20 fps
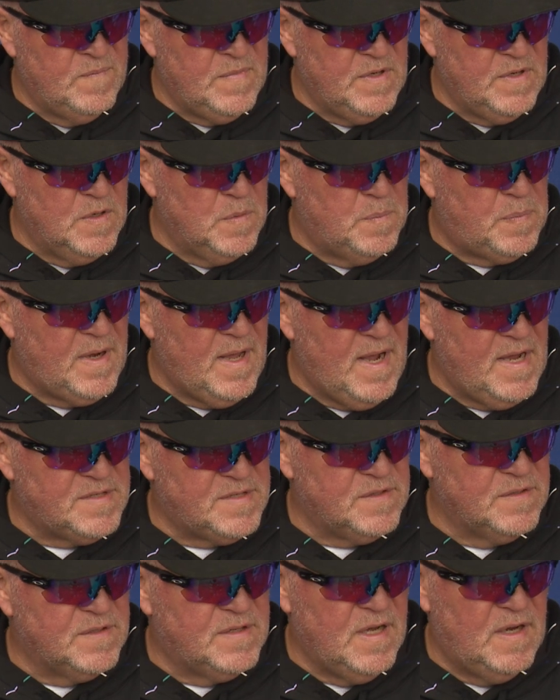you know
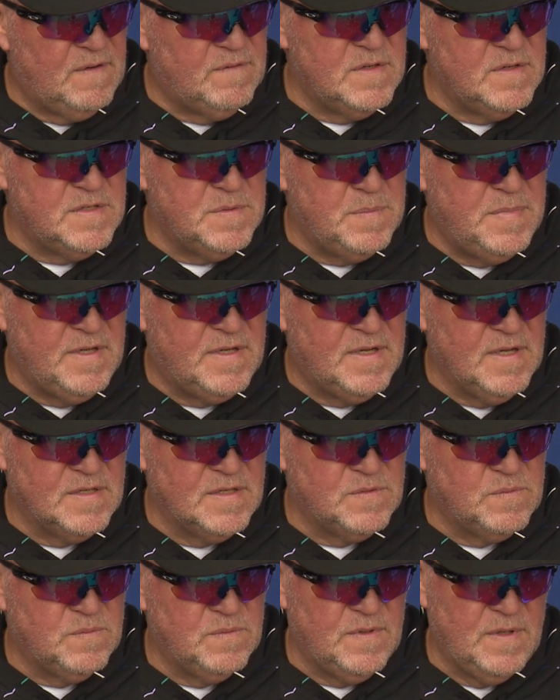plaster coverage
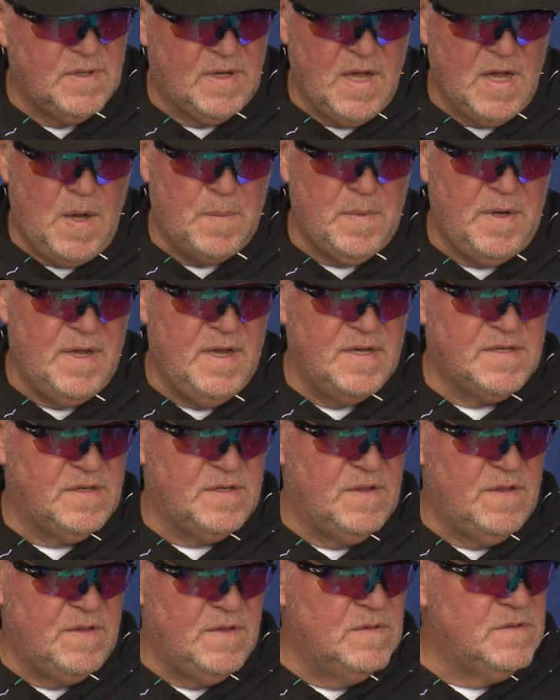because the
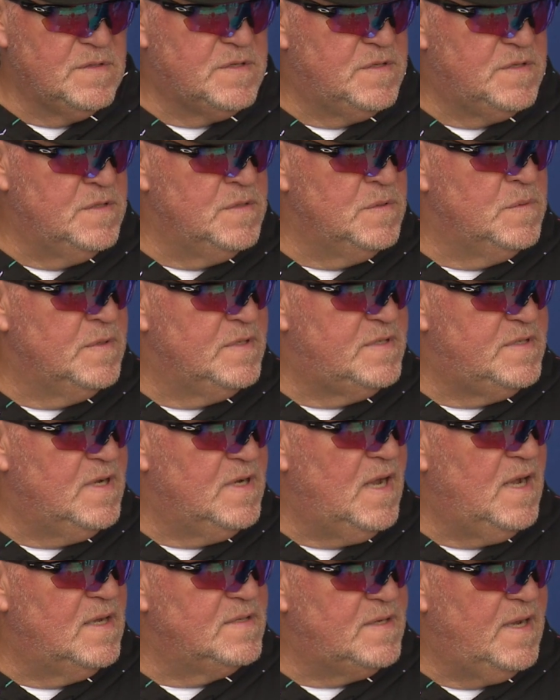combination of those two with
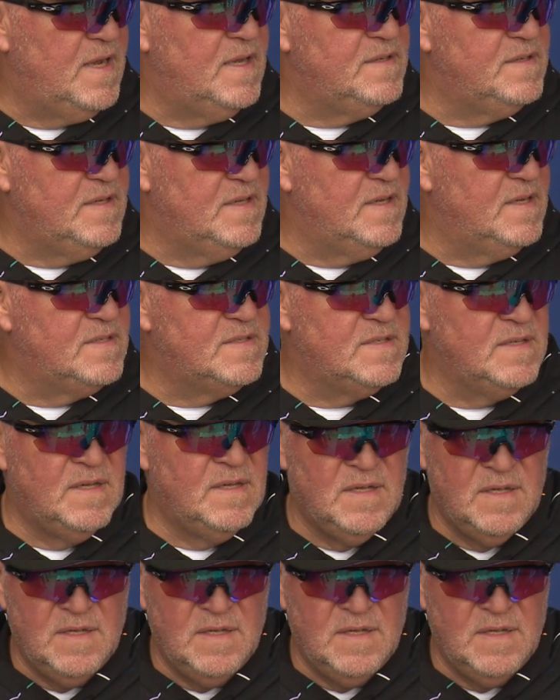Josh and Diggs,